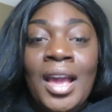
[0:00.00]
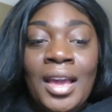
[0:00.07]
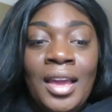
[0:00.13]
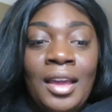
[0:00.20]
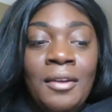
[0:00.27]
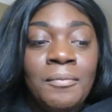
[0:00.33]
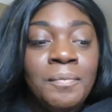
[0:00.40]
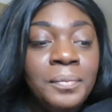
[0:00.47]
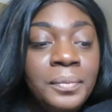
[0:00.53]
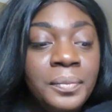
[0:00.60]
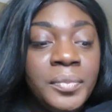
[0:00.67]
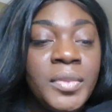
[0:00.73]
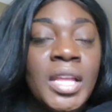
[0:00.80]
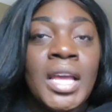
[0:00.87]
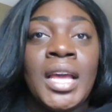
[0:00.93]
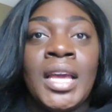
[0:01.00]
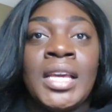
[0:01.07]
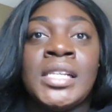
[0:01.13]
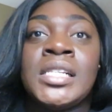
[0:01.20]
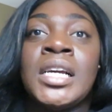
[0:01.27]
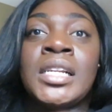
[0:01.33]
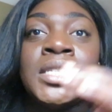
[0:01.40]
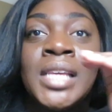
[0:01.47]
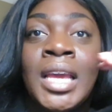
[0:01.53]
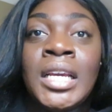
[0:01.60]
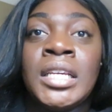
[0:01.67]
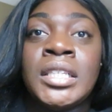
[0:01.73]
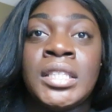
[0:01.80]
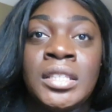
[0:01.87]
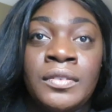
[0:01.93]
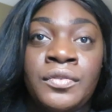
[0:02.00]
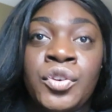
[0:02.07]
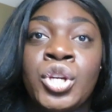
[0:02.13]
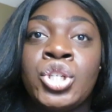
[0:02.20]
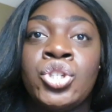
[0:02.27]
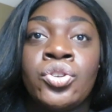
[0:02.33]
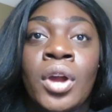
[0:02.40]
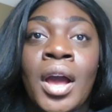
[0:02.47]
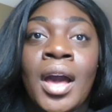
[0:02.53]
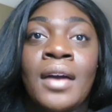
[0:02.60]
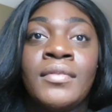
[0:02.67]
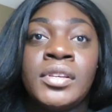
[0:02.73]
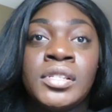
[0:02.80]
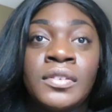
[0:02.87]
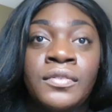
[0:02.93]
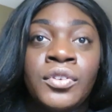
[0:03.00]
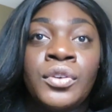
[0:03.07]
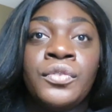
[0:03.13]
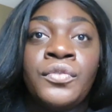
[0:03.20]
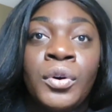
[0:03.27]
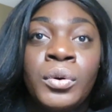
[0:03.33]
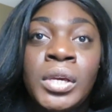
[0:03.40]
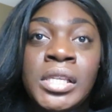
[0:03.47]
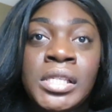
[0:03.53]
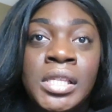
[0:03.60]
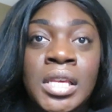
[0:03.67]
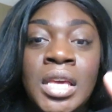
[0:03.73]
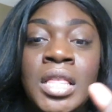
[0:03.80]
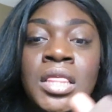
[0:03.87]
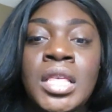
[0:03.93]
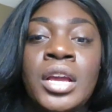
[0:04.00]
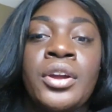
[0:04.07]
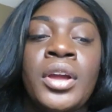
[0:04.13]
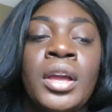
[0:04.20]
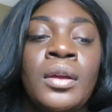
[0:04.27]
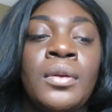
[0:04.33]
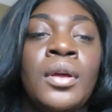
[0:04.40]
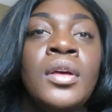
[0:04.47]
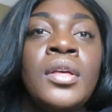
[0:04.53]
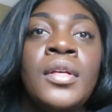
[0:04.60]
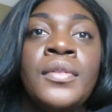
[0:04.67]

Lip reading: and it's gonna take severe drive and severe focus to get there. And